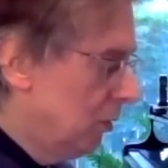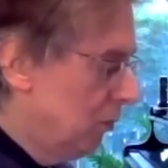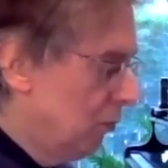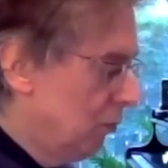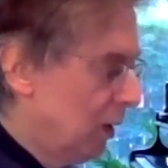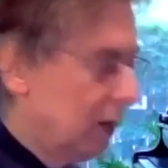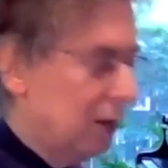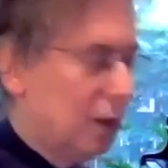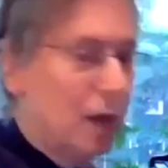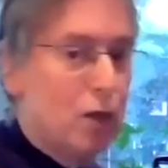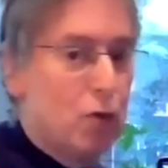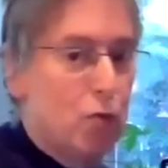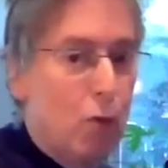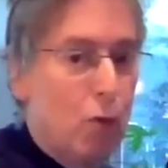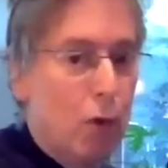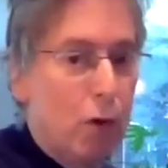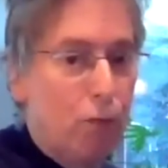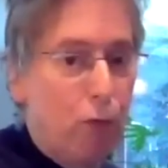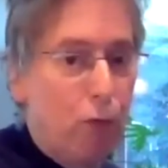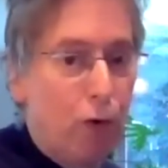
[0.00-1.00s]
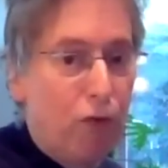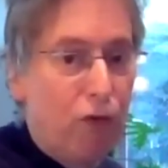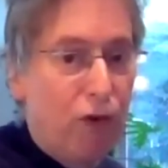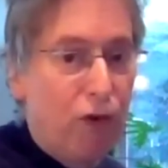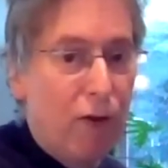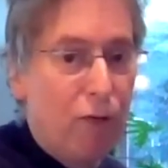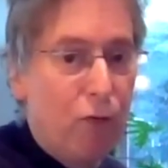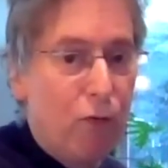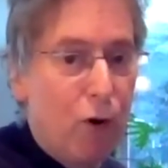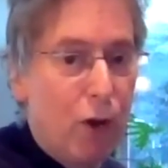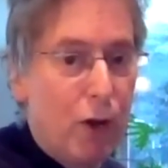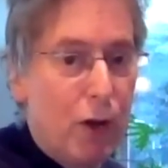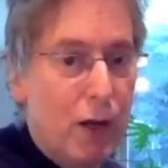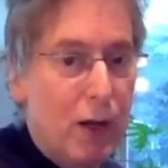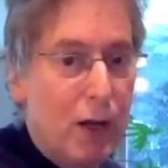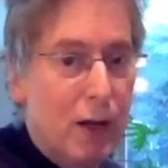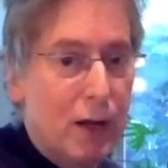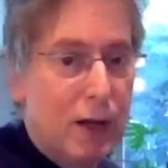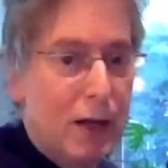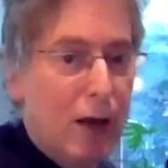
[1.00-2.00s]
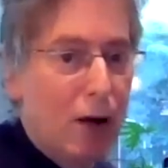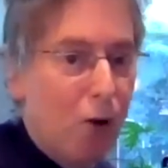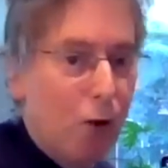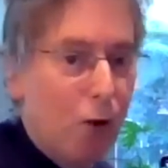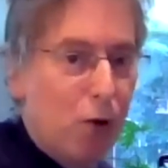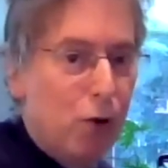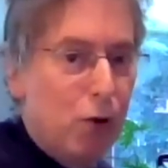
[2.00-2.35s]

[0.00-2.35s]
right, that's 1, 4, 5, 1. Now,